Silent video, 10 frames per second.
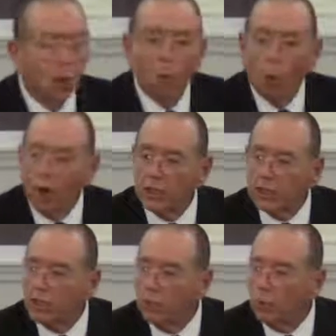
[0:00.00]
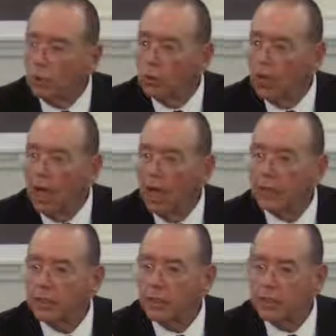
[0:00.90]
Ones that will
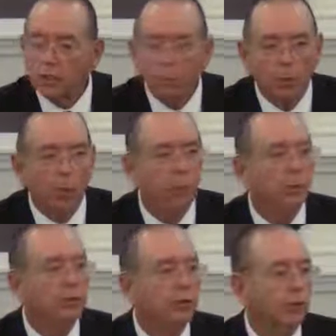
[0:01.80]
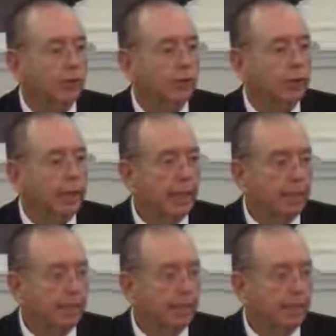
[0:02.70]
not despoil your good name.